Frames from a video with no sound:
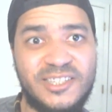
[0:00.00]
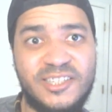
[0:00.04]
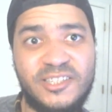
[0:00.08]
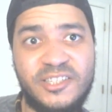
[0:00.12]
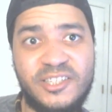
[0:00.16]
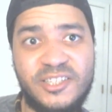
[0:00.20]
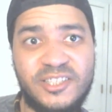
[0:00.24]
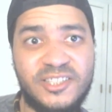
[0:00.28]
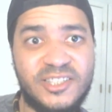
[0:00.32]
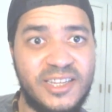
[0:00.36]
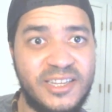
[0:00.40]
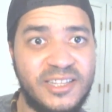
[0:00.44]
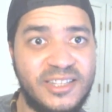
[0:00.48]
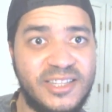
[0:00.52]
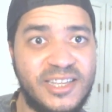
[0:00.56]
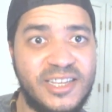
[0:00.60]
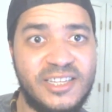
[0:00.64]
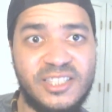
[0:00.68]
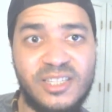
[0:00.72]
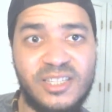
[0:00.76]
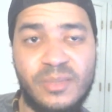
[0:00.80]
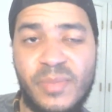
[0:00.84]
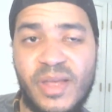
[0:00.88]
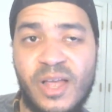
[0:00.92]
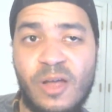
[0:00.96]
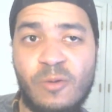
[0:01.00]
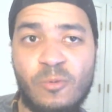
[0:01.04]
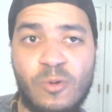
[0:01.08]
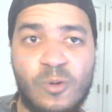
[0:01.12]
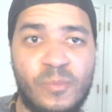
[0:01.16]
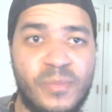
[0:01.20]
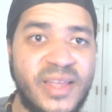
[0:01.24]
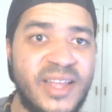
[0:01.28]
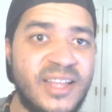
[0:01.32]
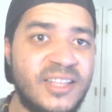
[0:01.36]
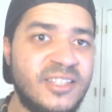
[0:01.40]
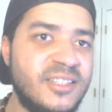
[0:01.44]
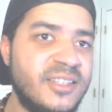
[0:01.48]
they just think that it's about
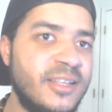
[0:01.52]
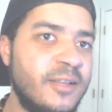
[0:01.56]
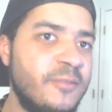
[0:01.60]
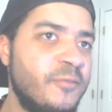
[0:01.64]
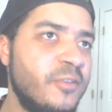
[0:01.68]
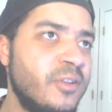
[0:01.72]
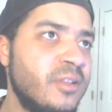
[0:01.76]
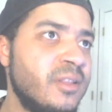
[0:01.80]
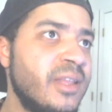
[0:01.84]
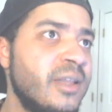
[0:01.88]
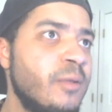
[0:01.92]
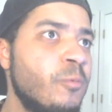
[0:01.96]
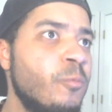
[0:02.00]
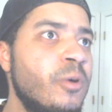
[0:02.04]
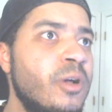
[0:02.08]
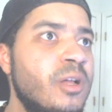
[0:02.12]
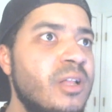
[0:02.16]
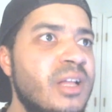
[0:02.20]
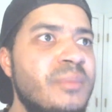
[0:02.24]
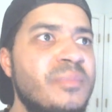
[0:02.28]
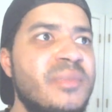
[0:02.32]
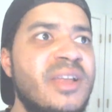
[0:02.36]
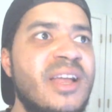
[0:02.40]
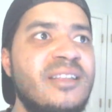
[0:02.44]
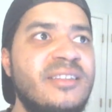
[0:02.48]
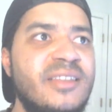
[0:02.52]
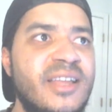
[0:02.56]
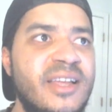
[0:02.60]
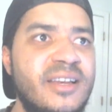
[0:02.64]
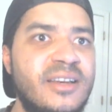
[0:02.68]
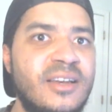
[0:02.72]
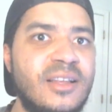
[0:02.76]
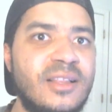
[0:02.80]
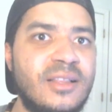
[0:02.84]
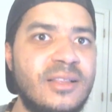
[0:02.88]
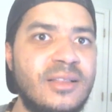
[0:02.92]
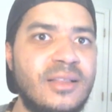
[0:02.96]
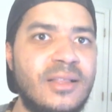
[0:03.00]
romance and they feel like, well, I'm not dating
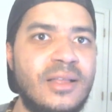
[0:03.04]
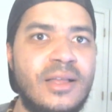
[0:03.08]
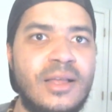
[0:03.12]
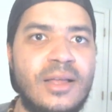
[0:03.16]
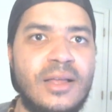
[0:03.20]
a,